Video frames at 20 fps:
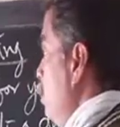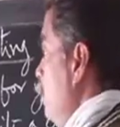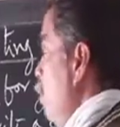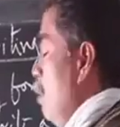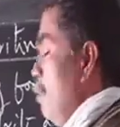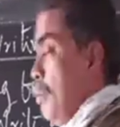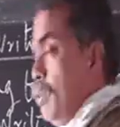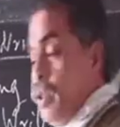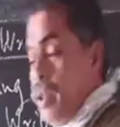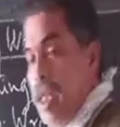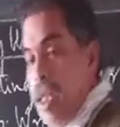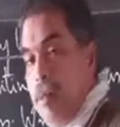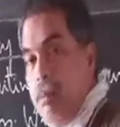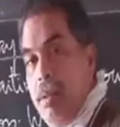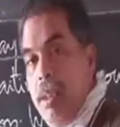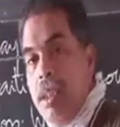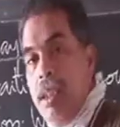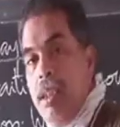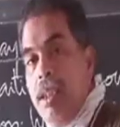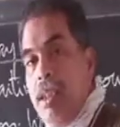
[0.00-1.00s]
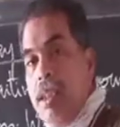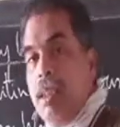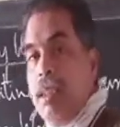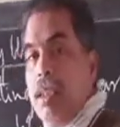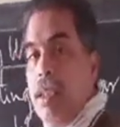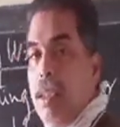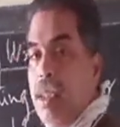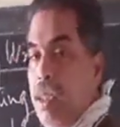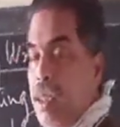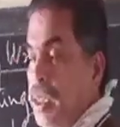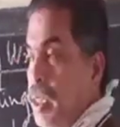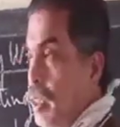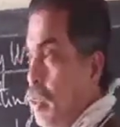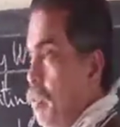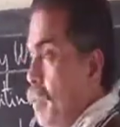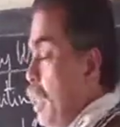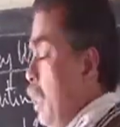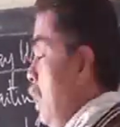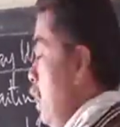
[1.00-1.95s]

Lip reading: of course I will be giving